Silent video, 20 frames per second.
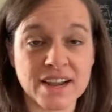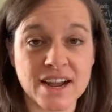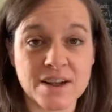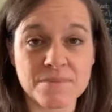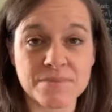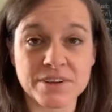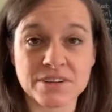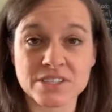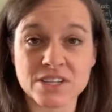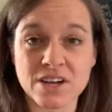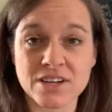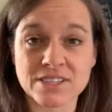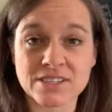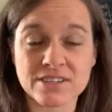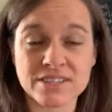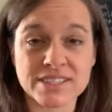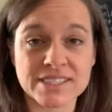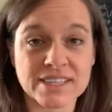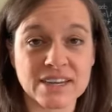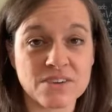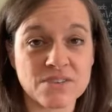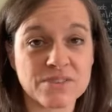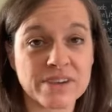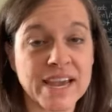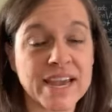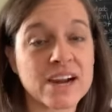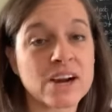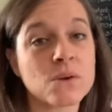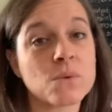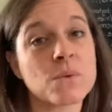Um, there's also the
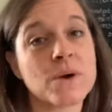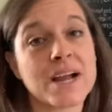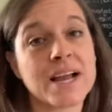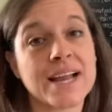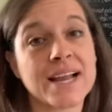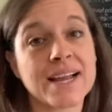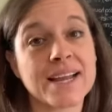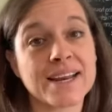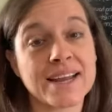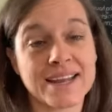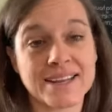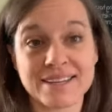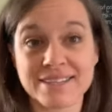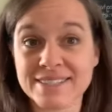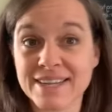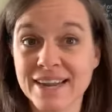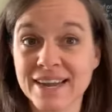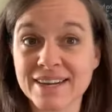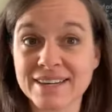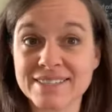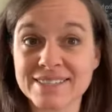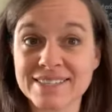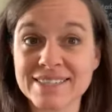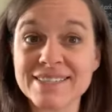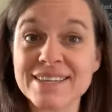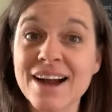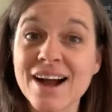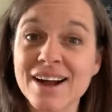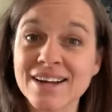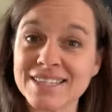self-care one and the tech
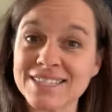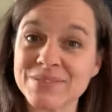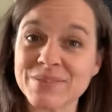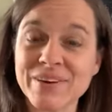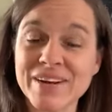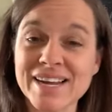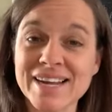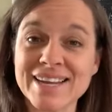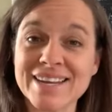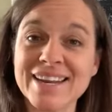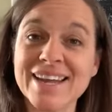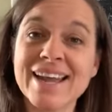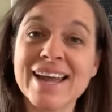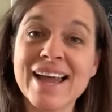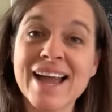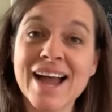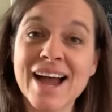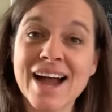detox one,